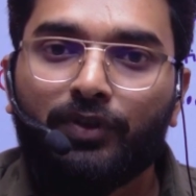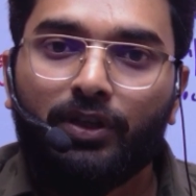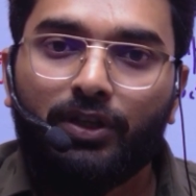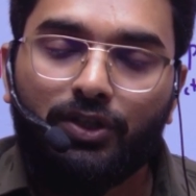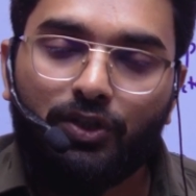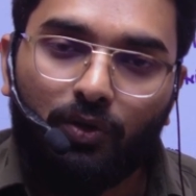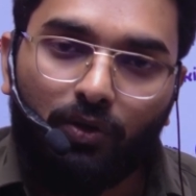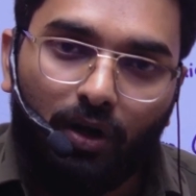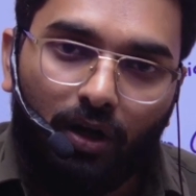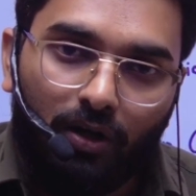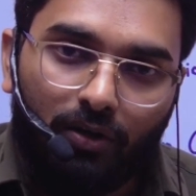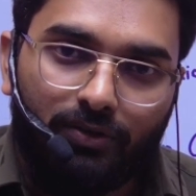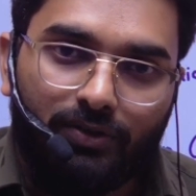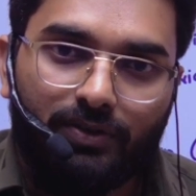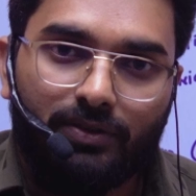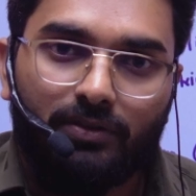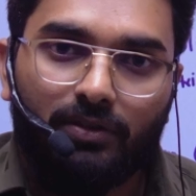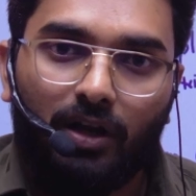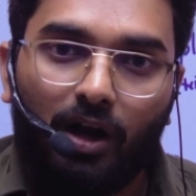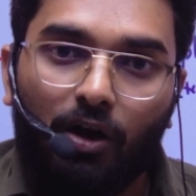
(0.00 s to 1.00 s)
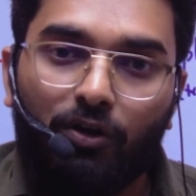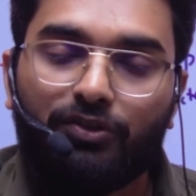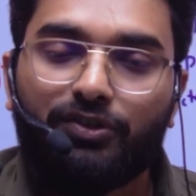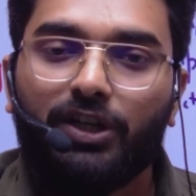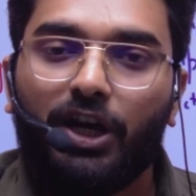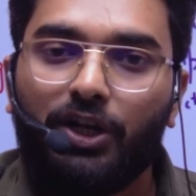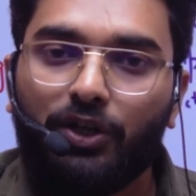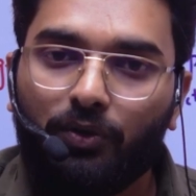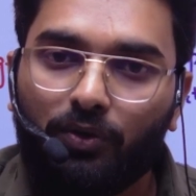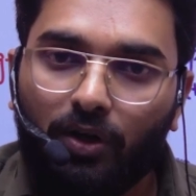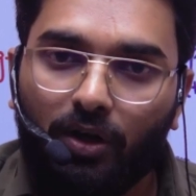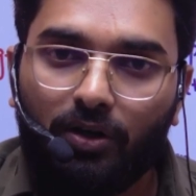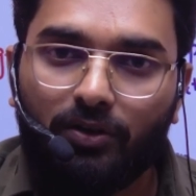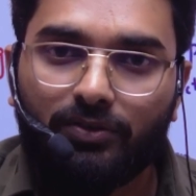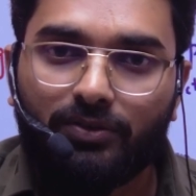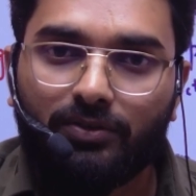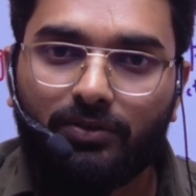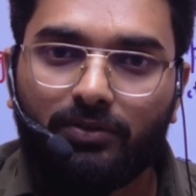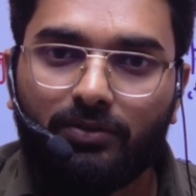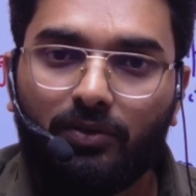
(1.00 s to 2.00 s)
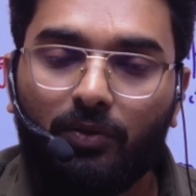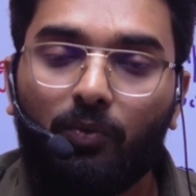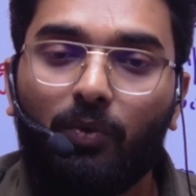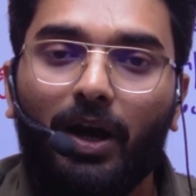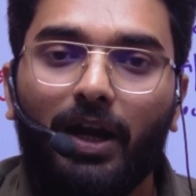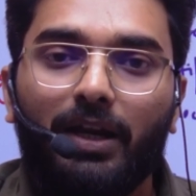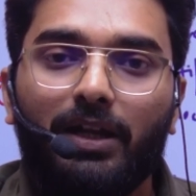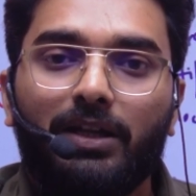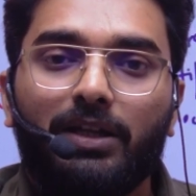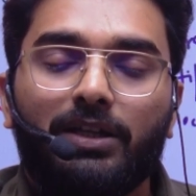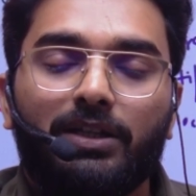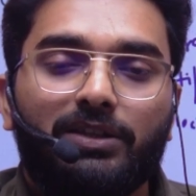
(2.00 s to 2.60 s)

your house, outside your house. Why?